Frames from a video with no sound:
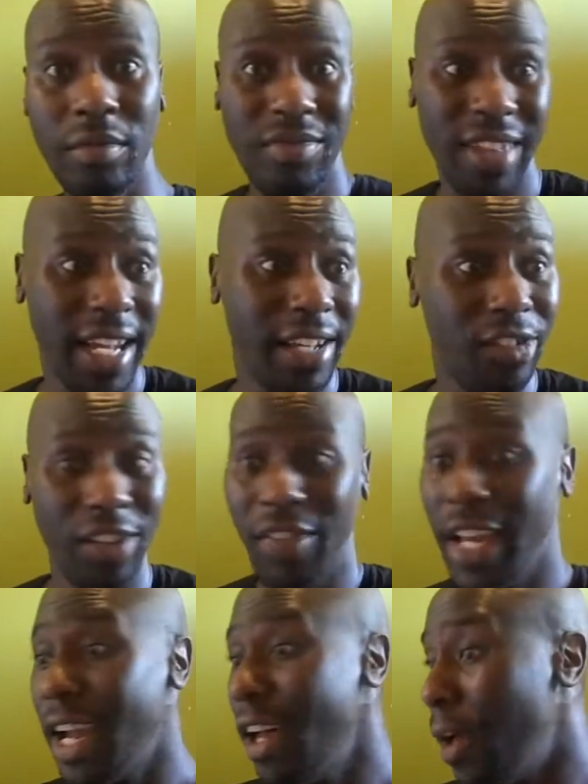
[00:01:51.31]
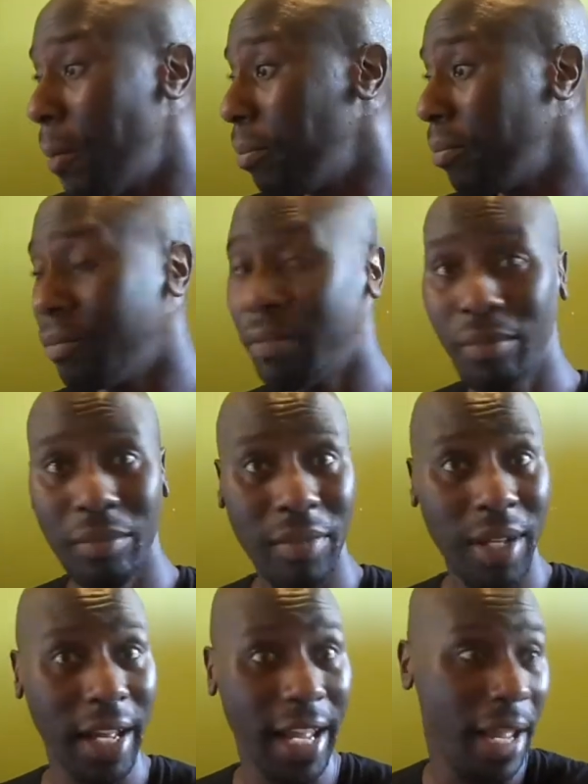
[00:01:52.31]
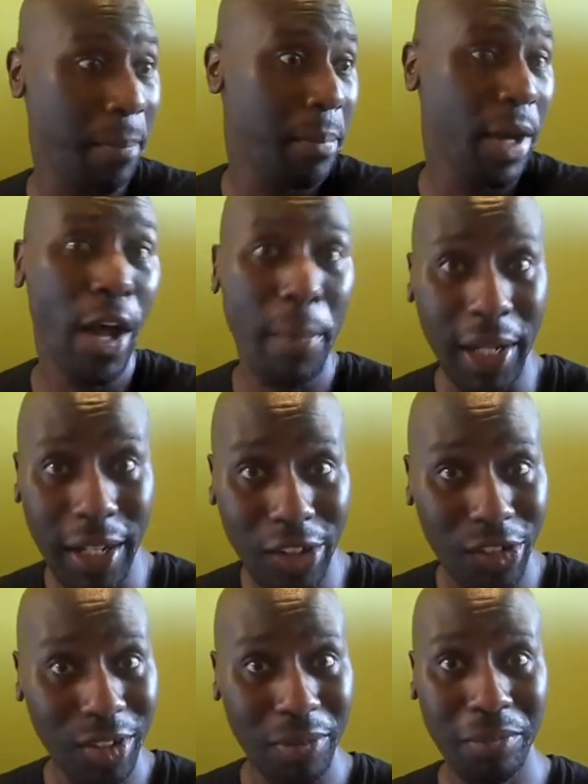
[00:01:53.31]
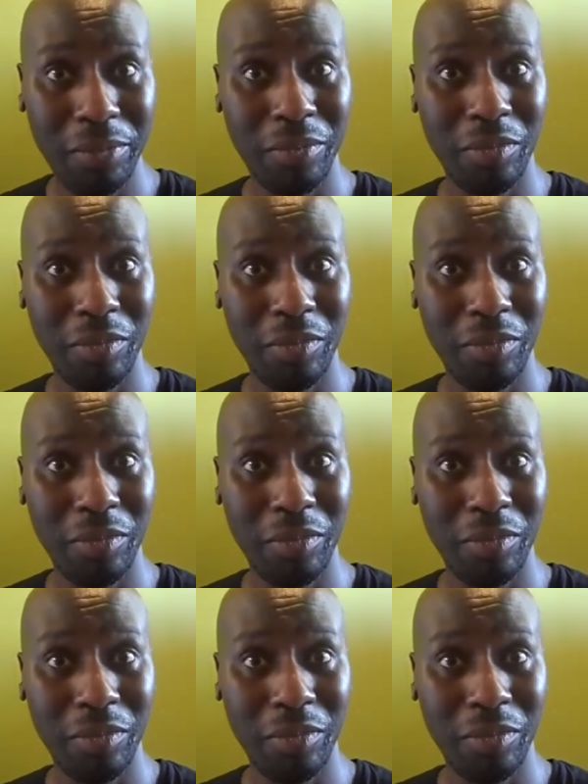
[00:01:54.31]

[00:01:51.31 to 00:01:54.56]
things that they are. Impermanent.